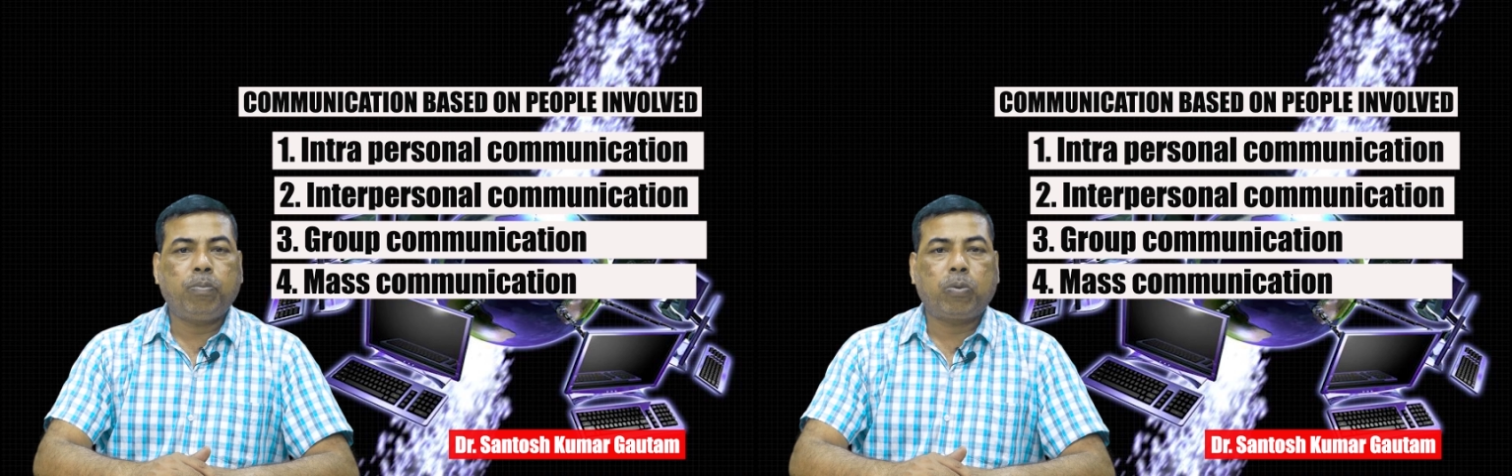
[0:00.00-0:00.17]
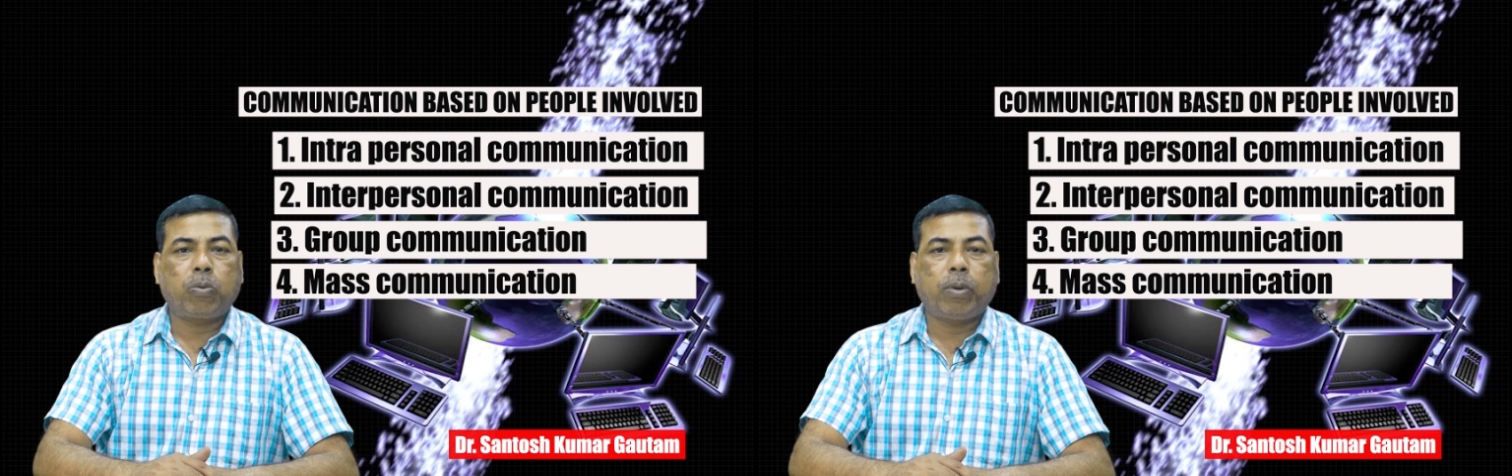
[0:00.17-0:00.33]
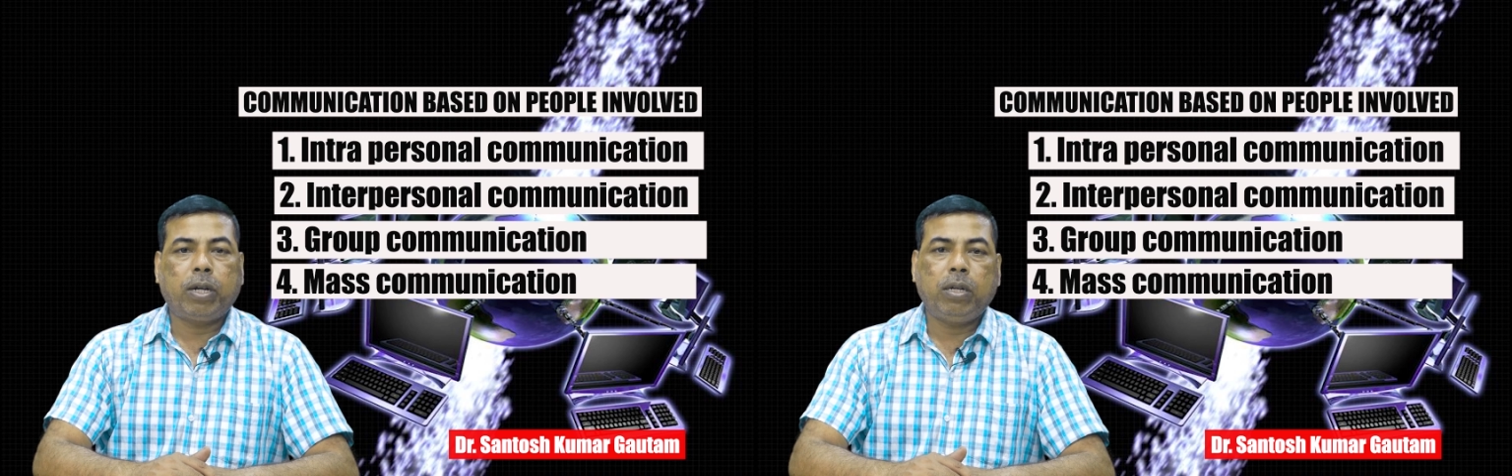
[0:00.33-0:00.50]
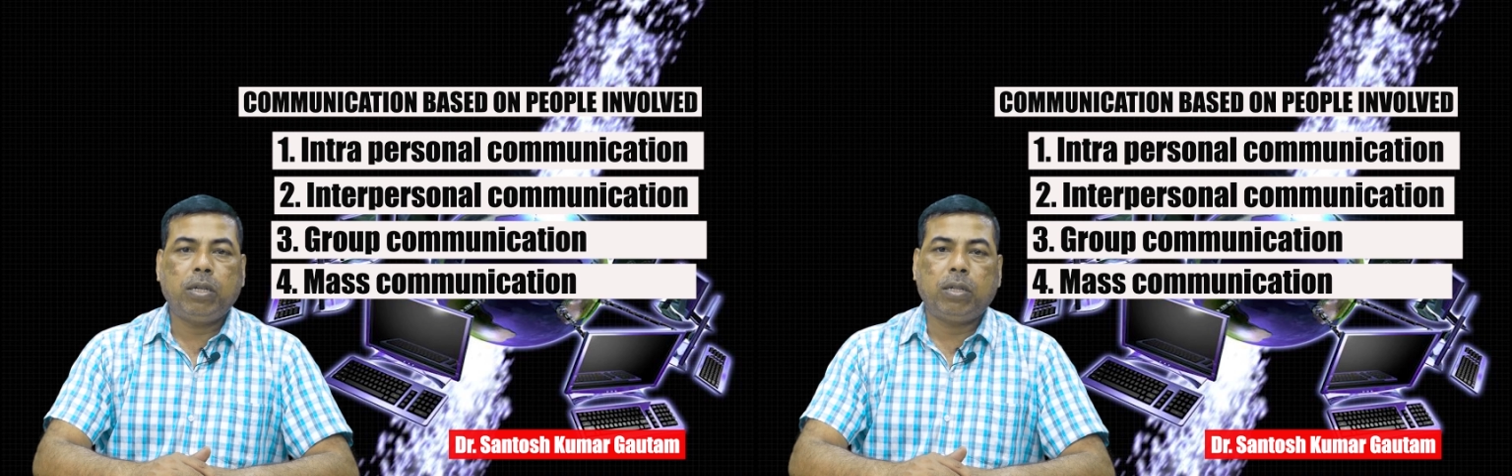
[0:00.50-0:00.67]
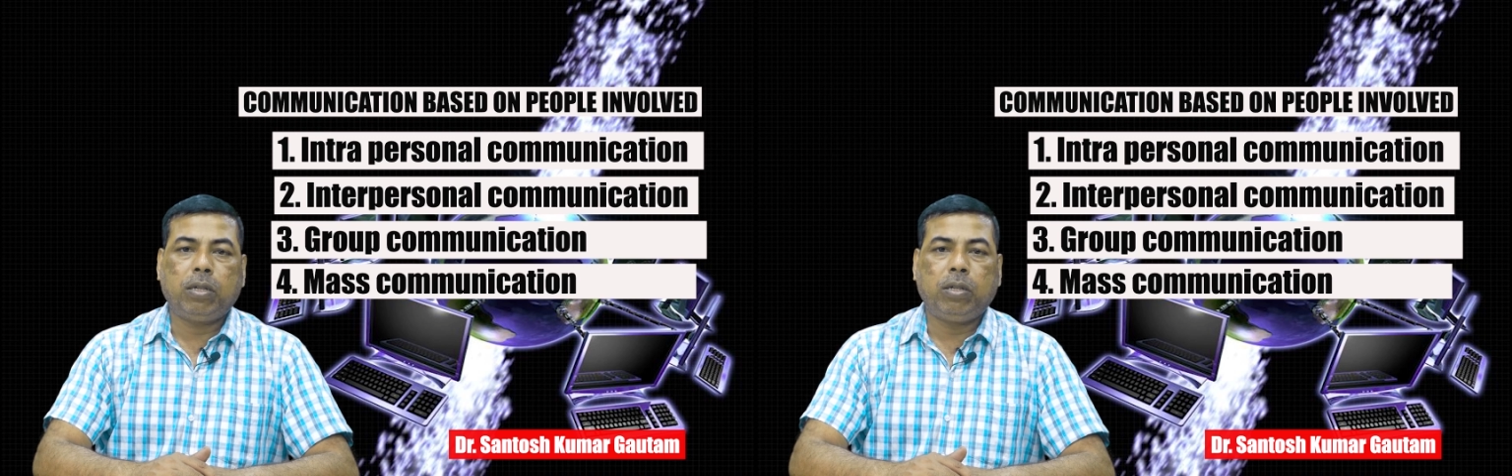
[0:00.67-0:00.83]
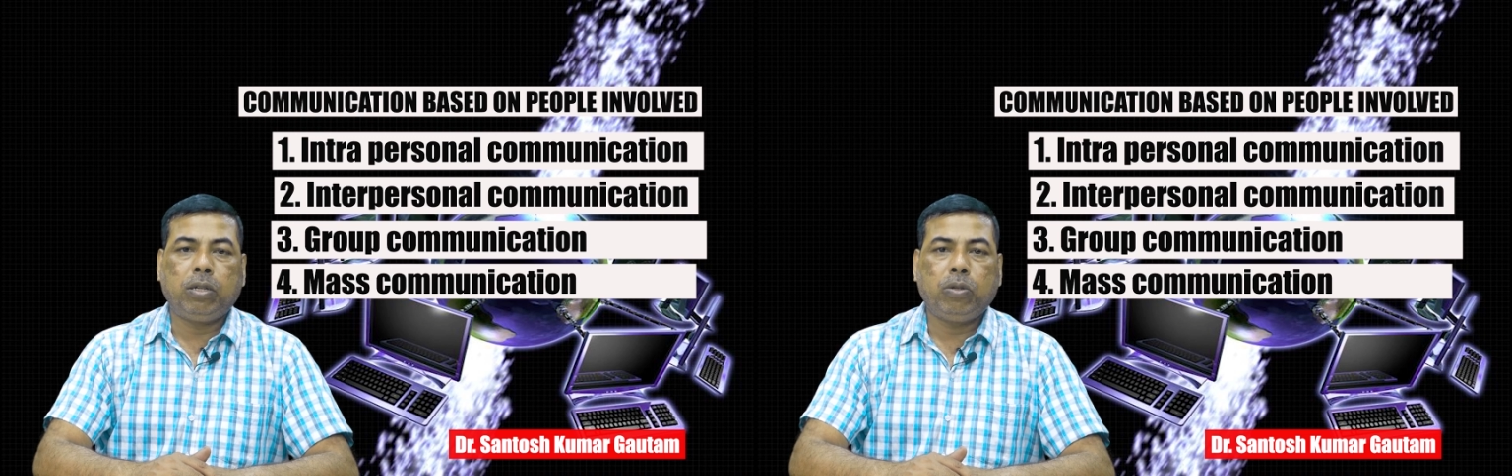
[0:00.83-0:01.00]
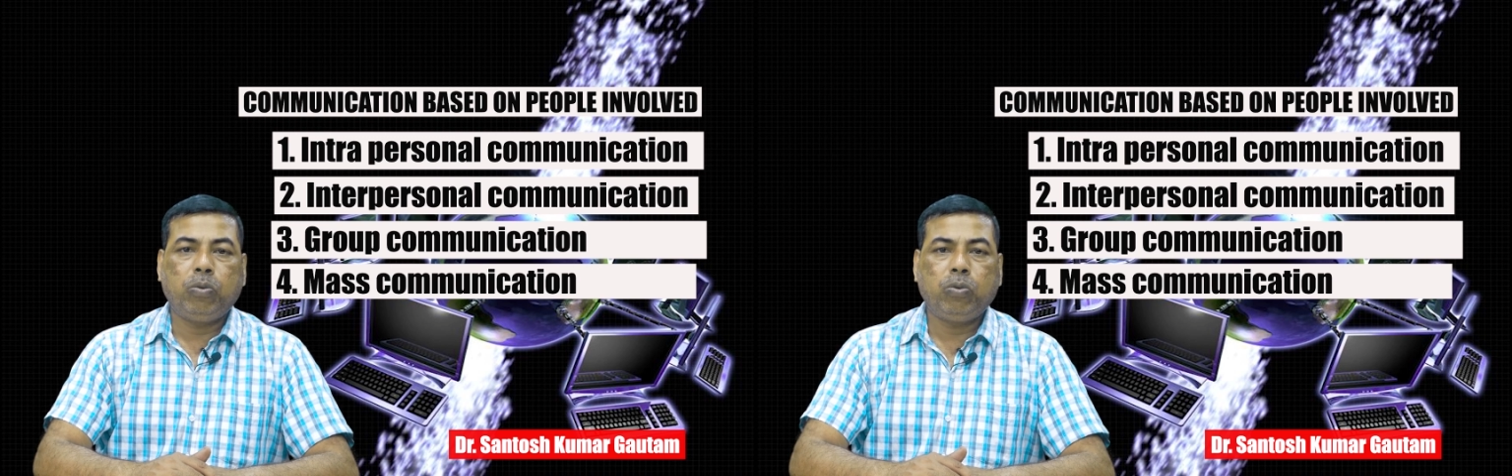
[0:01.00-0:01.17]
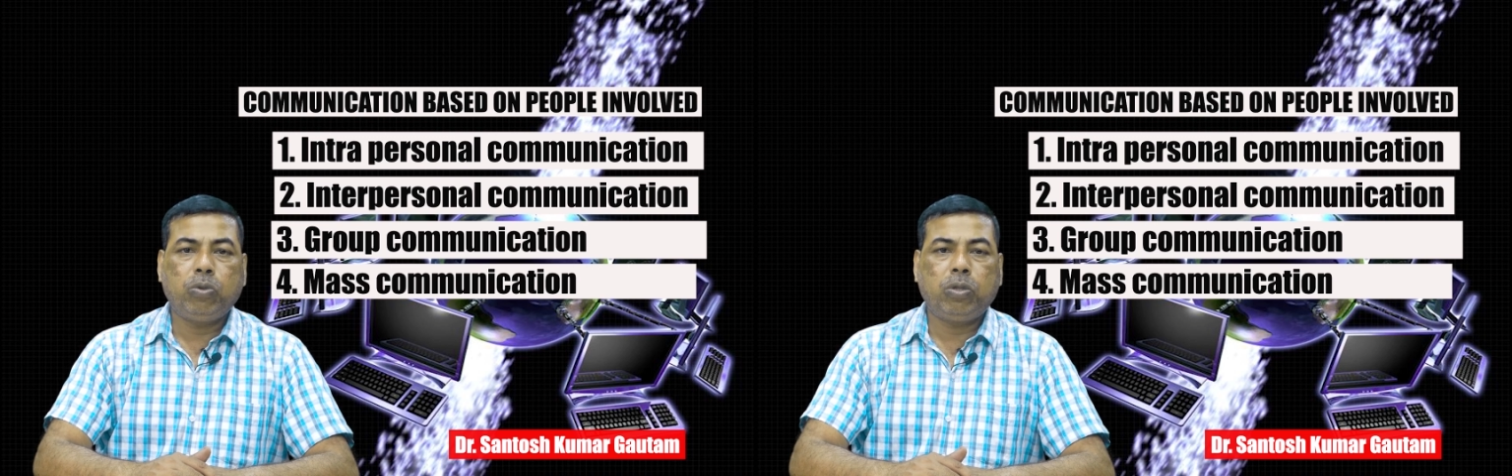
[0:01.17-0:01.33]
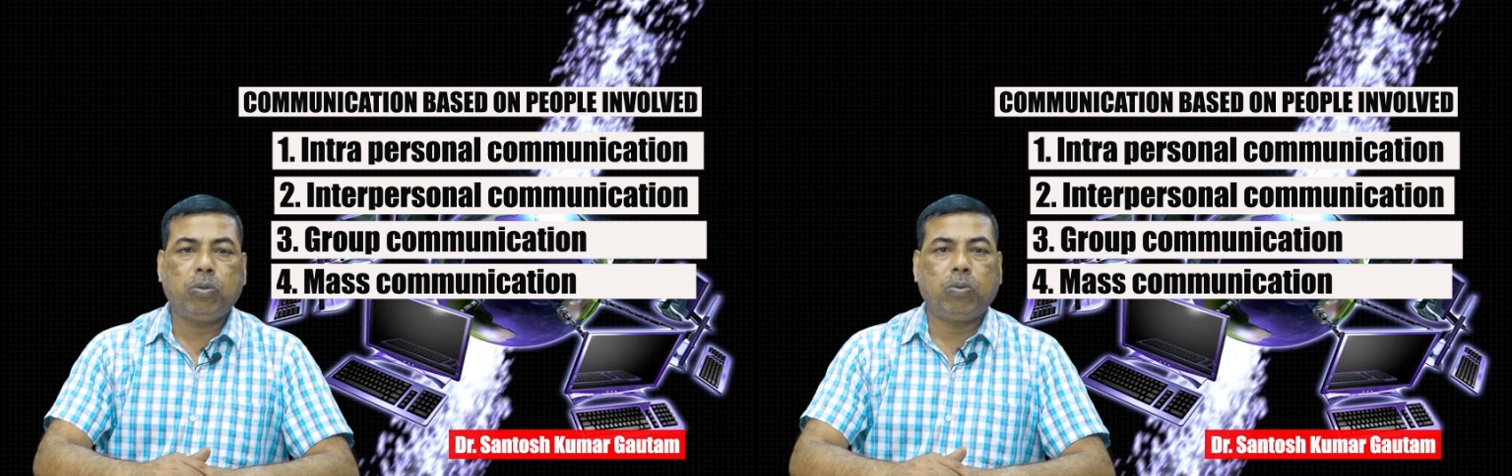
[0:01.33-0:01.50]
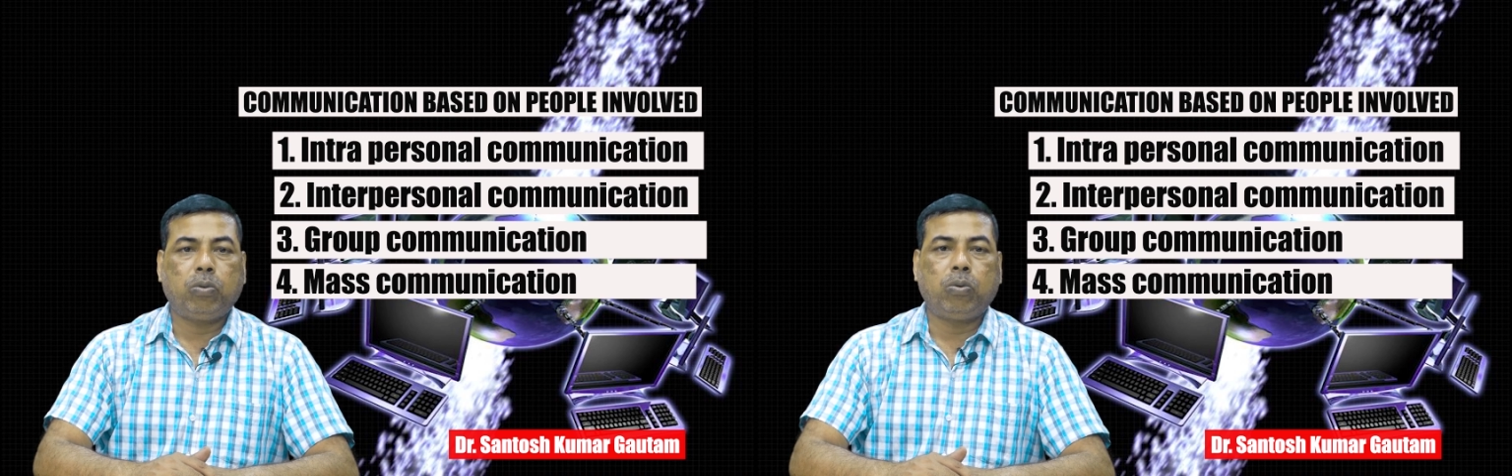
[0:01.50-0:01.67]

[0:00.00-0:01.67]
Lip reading: provide news,